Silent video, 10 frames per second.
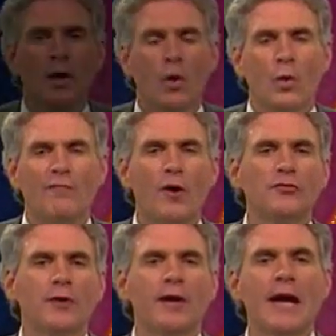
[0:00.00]
Well,
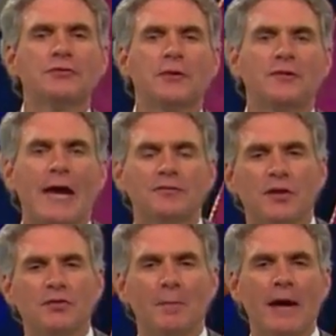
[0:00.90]
folks, our next
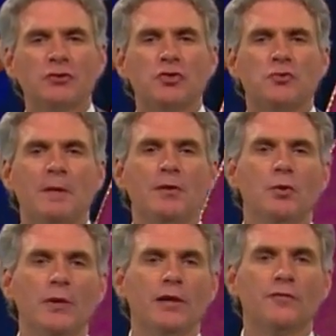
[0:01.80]
contestant is about to spin
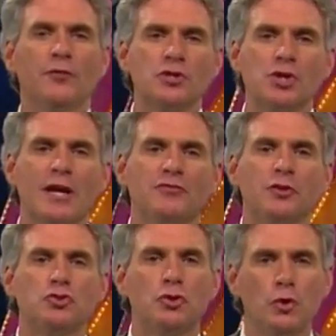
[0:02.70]
the wheel for a chance
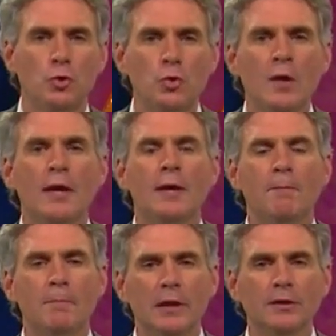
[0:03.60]
at $2
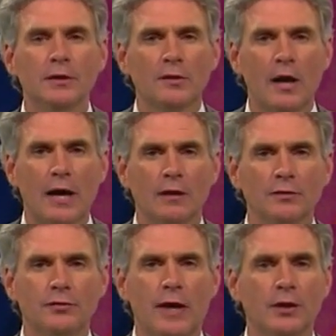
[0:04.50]
million.
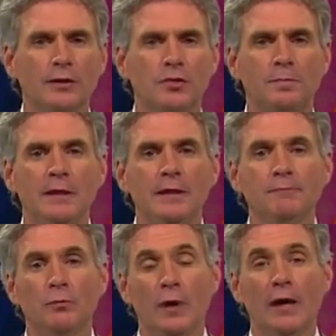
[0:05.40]
How can this be?
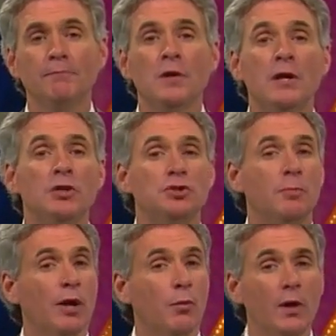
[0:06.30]
Well, she
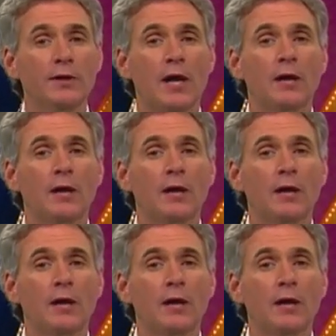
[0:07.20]
bought a $1